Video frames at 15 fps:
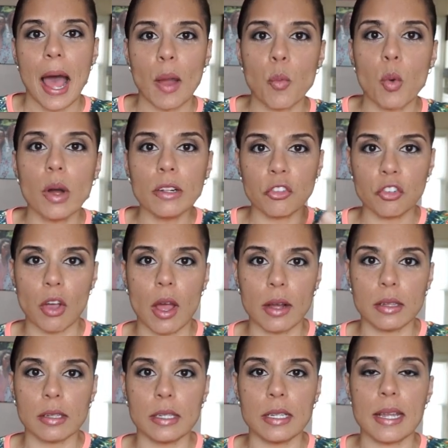I want
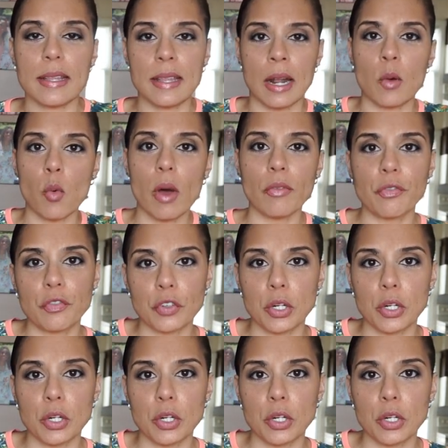chocolate and then I want